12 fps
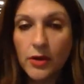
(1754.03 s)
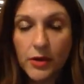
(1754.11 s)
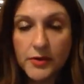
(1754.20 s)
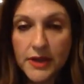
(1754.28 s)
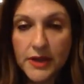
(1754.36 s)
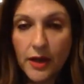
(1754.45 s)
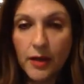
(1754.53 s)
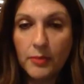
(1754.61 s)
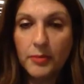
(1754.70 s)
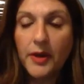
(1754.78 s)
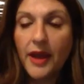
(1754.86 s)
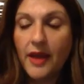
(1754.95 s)
close it
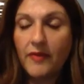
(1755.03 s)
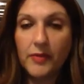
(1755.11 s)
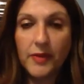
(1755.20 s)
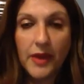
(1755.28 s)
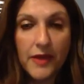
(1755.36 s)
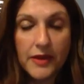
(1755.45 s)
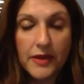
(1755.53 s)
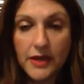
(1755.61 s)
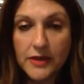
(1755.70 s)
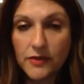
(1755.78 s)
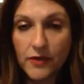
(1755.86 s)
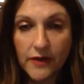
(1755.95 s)
up, have them get their
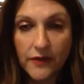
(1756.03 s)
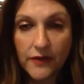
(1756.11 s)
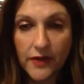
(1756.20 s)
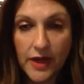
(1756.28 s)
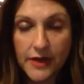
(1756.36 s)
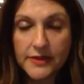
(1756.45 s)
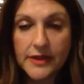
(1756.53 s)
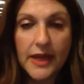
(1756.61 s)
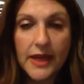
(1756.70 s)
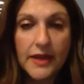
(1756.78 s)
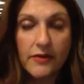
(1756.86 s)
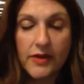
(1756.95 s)
desk ready for the next day.